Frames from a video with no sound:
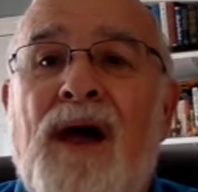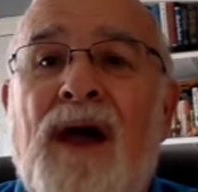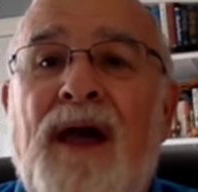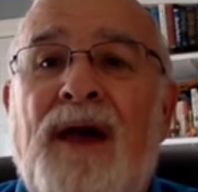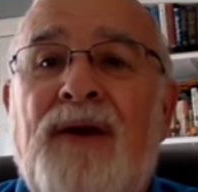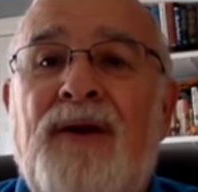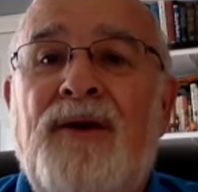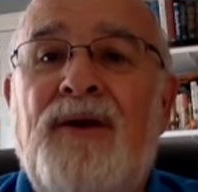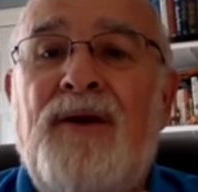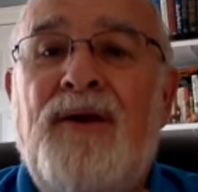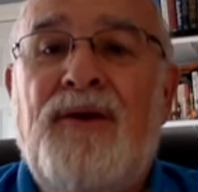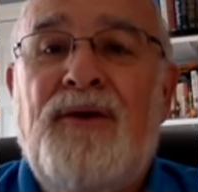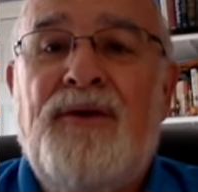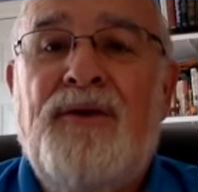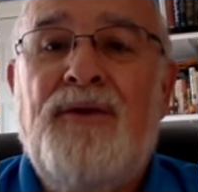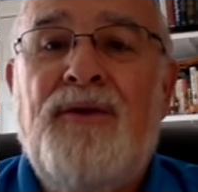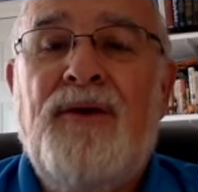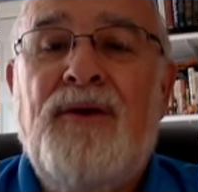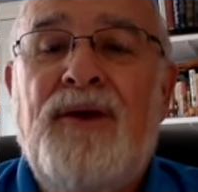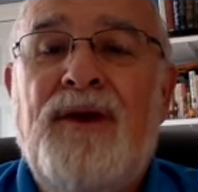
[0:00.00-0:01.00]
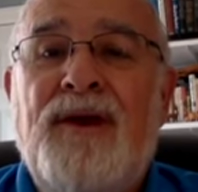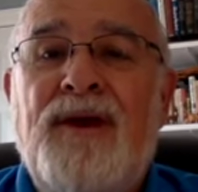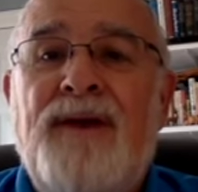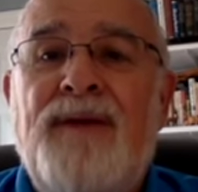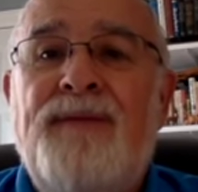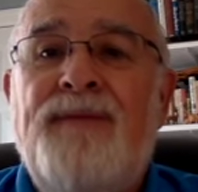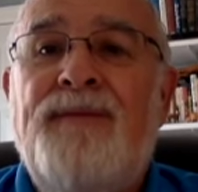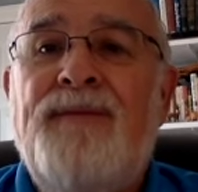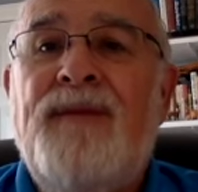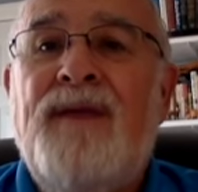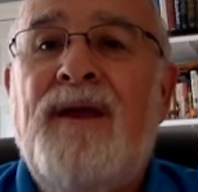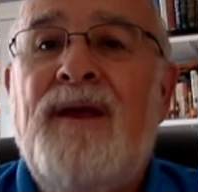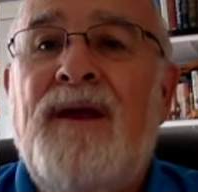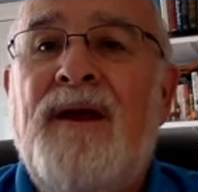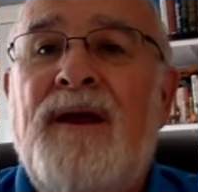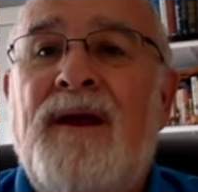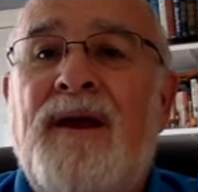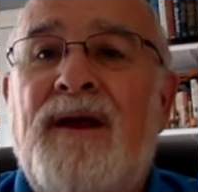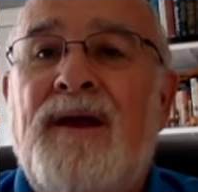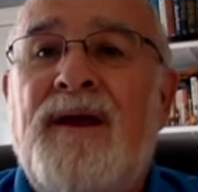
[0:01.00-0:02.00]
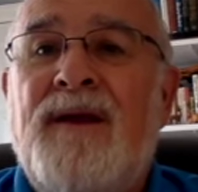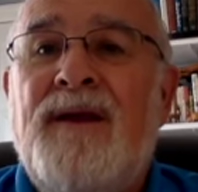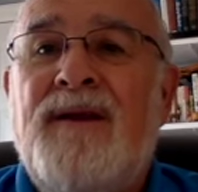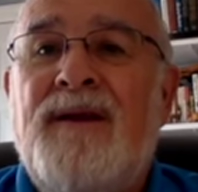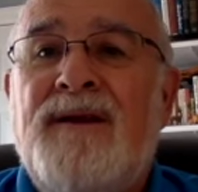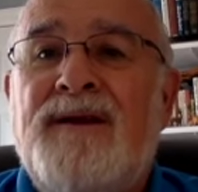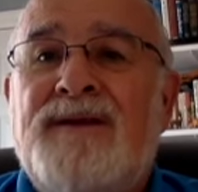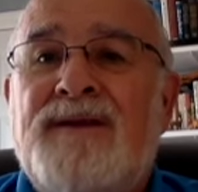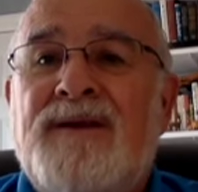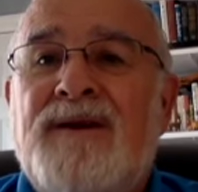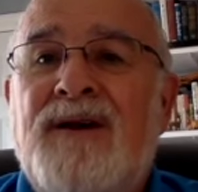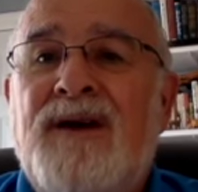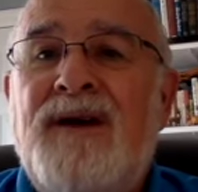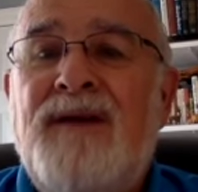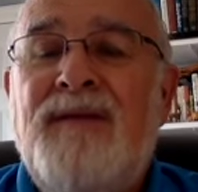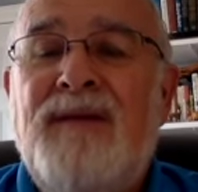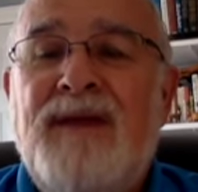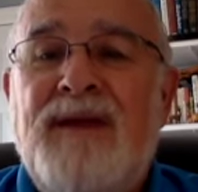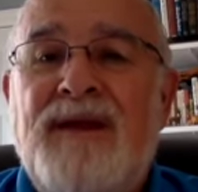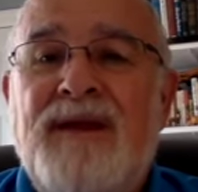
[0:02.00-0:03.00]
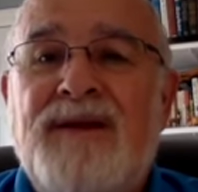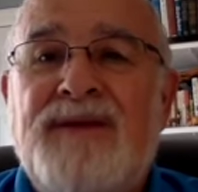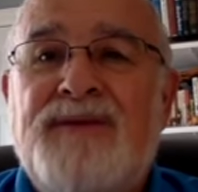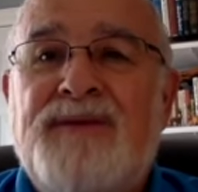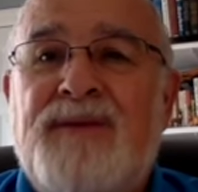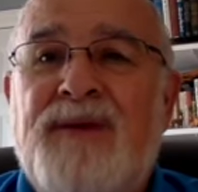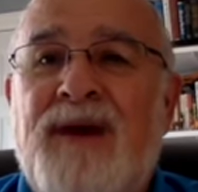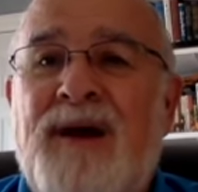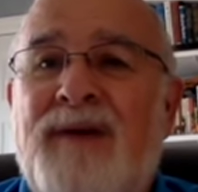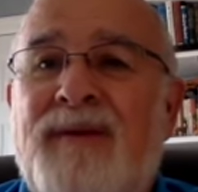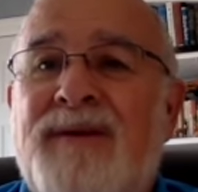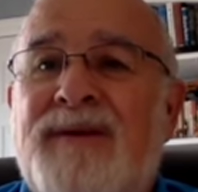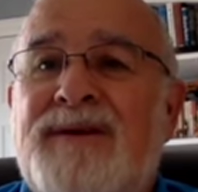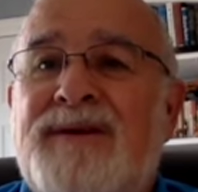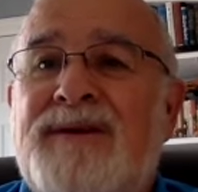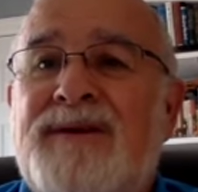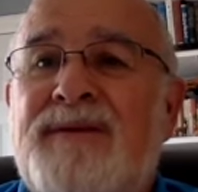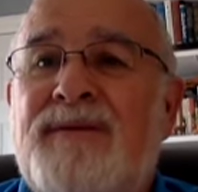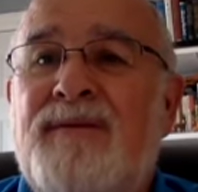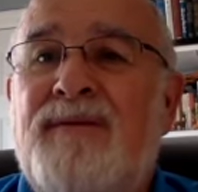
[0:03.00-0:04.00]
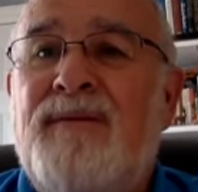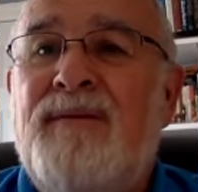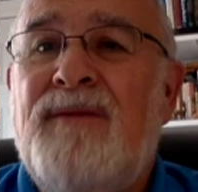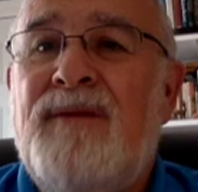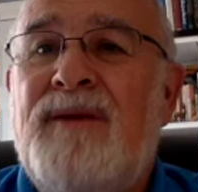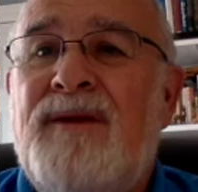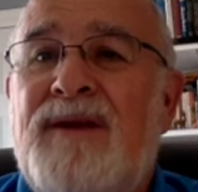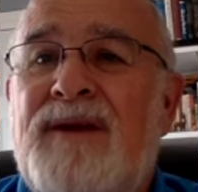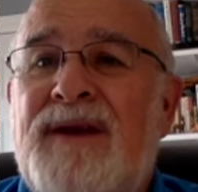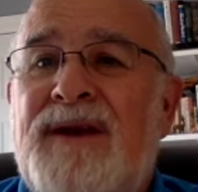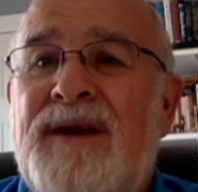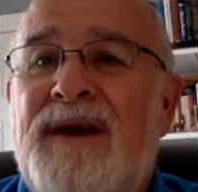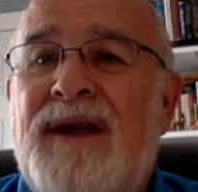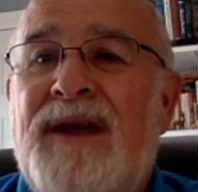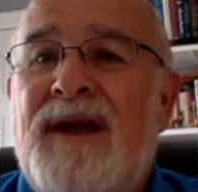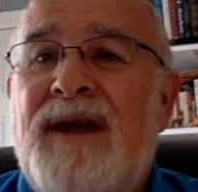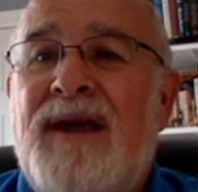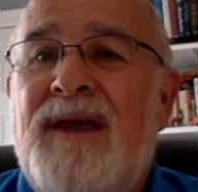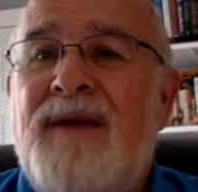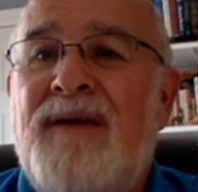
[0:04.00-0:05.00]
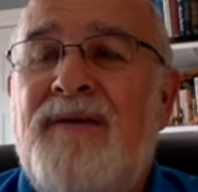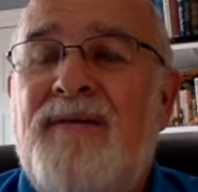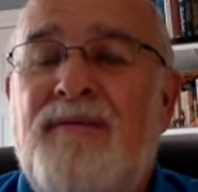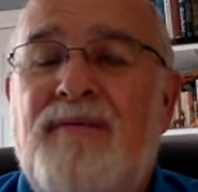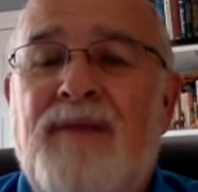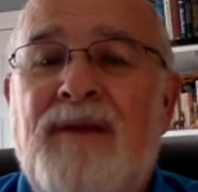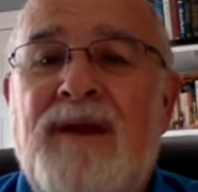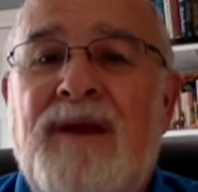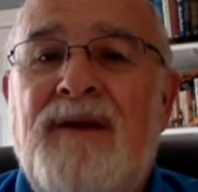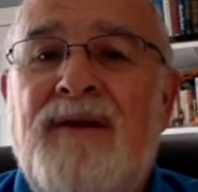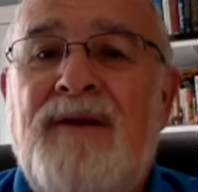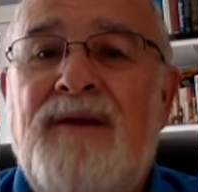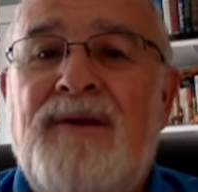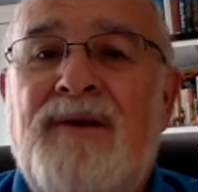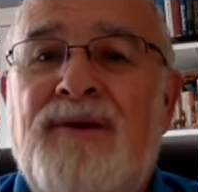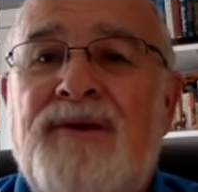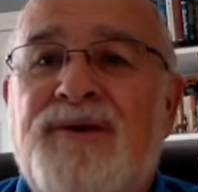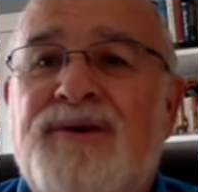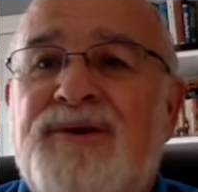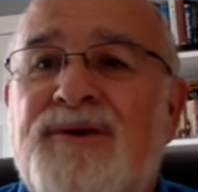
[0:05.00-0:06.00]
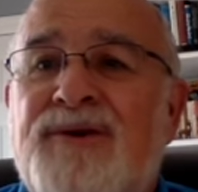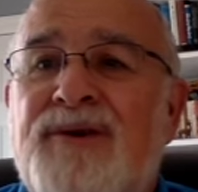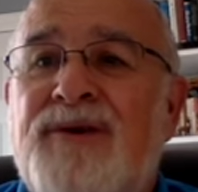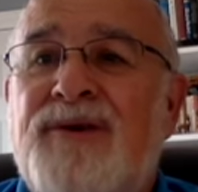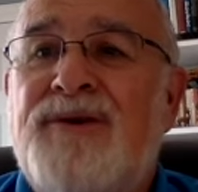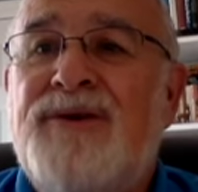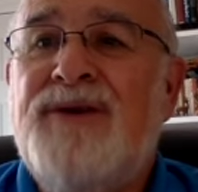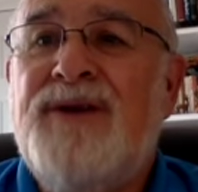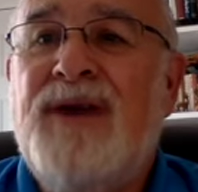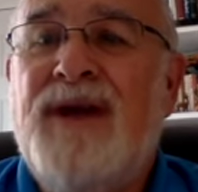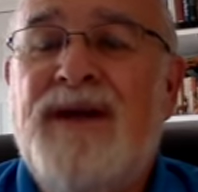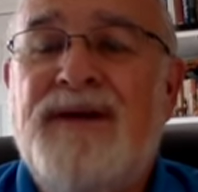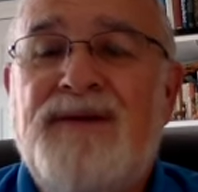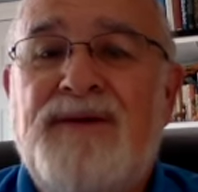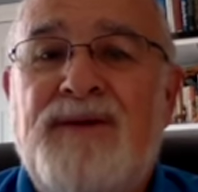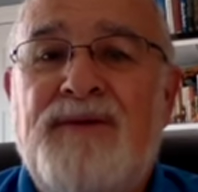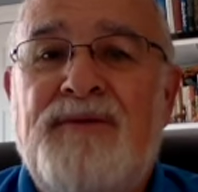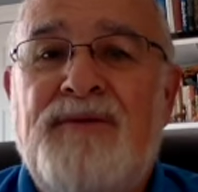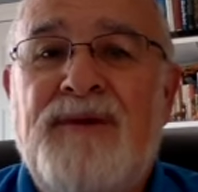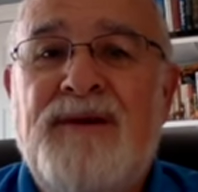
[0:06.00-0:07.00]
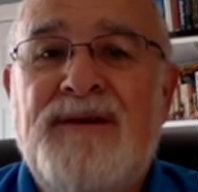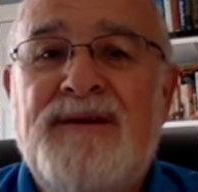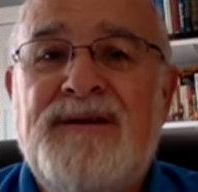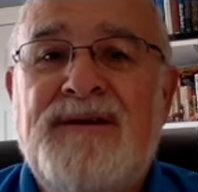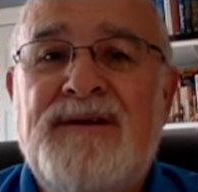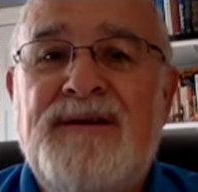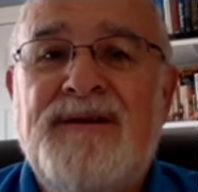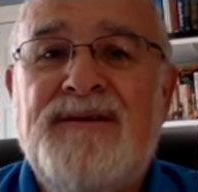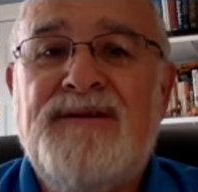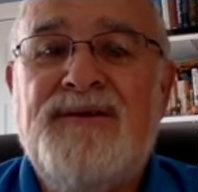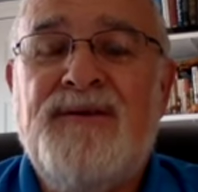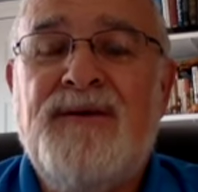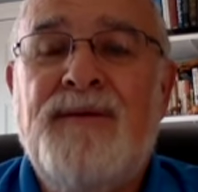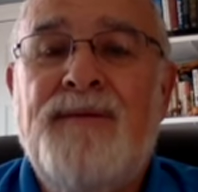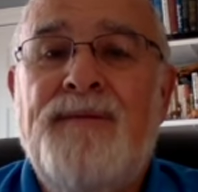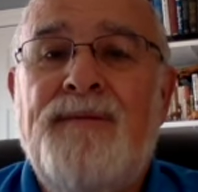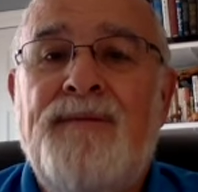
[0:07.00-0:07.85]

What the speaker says: And 3, does claiming this promise today mean that the church has replaced Israel?